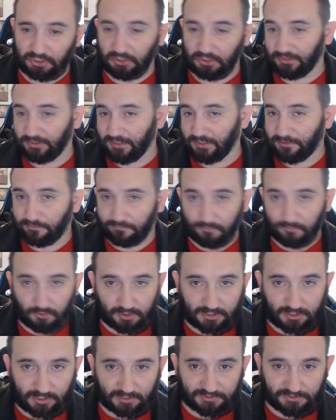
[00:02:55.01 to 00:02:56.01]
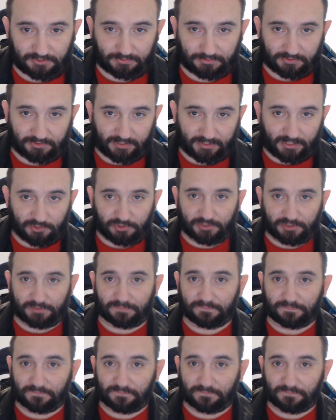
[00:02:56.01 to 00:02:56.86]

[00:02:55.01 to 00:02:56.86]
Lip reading: That's 4 cards a rotation.